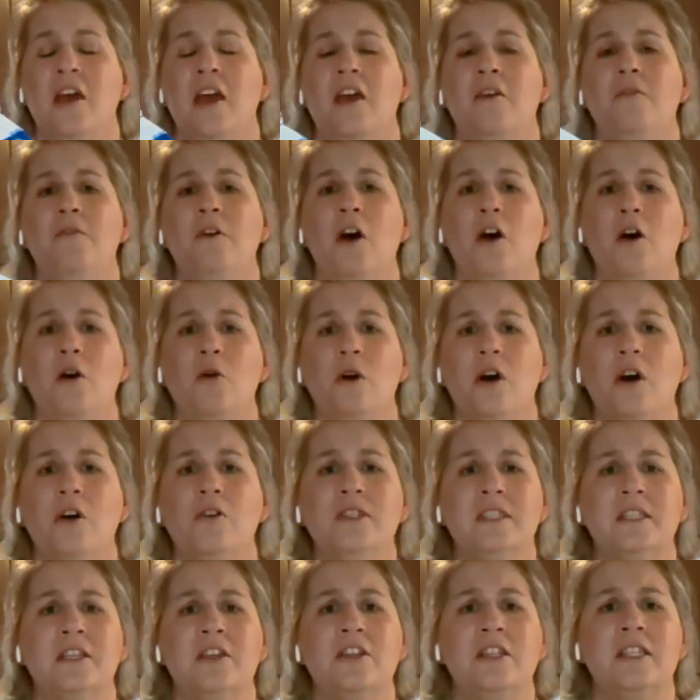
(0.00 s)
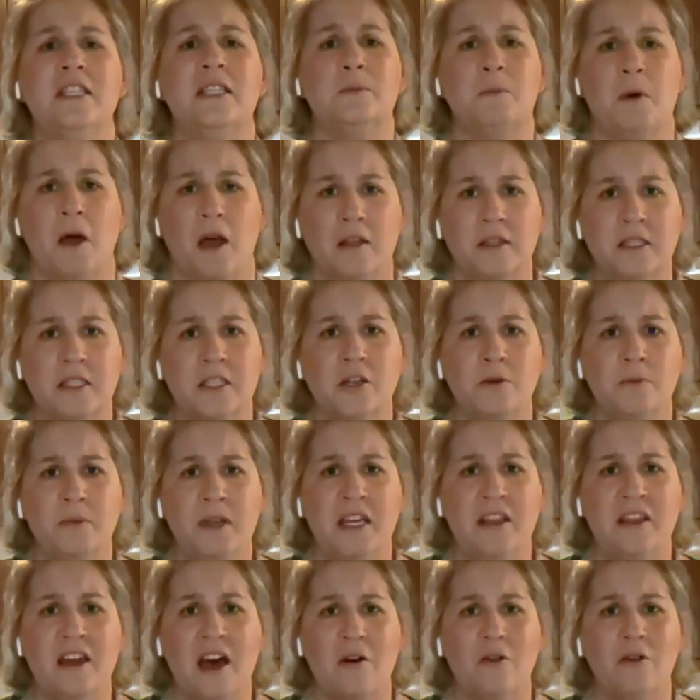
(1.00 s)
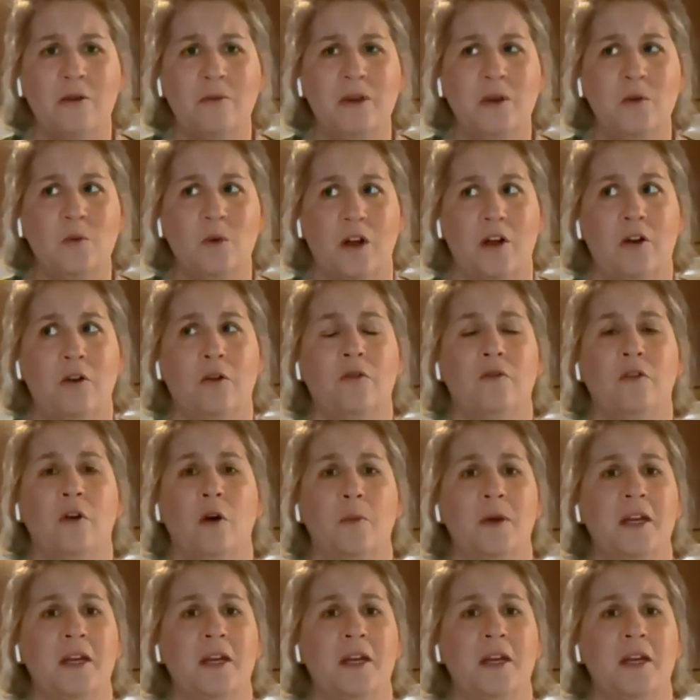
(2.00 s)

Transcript: if HoHo's could sponsor me, that would be wonderful,